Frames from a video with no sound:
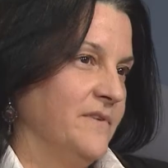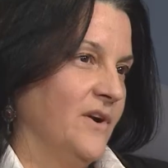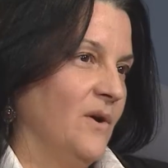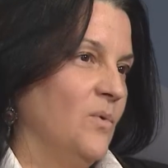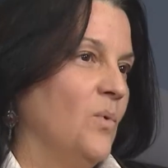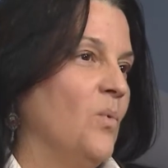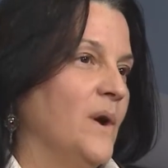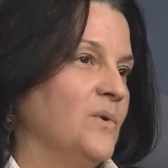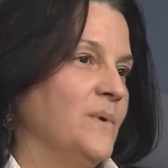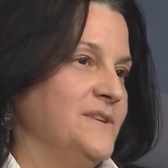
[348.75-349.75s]
to figure out, well,
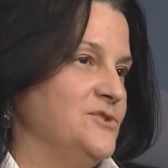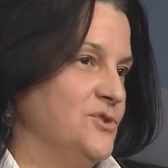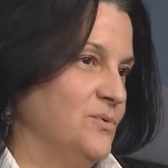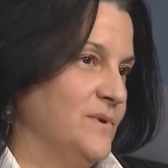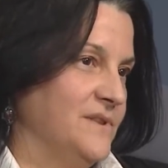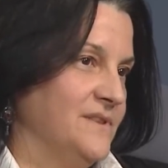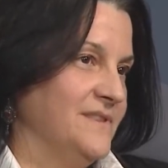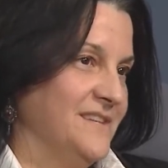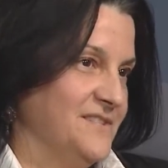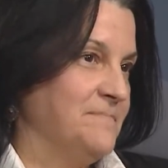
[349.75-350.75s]
what do we do with
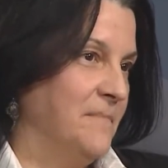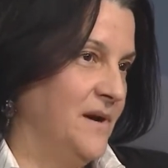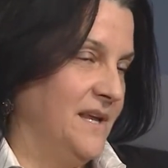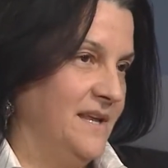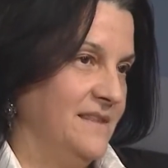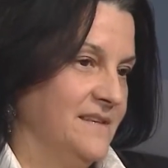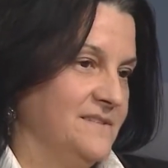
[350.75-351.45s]
this money?